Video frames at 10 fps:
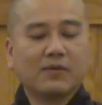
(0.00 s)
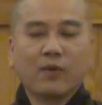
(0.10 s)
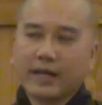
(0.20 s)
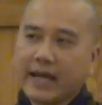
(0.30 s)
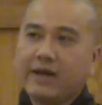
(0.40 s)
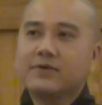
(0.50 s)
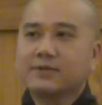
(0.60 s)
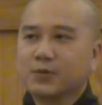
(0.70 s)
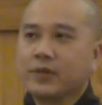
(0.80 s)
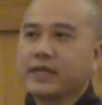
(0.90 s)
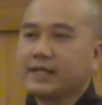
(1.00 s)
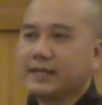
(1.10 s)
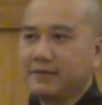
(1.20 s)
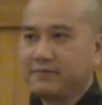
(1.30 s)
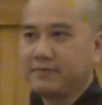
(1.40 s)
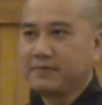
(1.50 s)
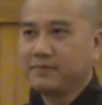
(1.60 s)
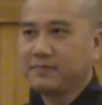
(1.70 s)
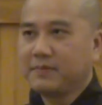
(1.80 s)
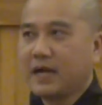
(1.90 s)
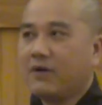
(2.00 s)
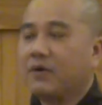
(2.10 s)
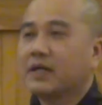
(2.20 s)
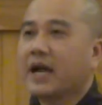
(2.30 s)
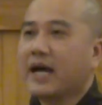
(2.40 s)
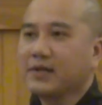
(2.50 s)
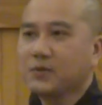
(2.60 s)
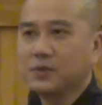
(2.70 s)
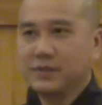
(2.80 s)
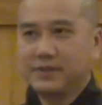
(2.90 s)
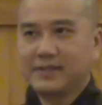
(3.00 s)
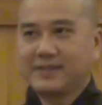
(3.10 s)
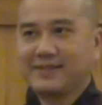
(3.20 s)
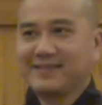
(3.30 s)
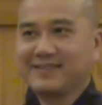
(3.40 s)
What else we can give? Our kind word.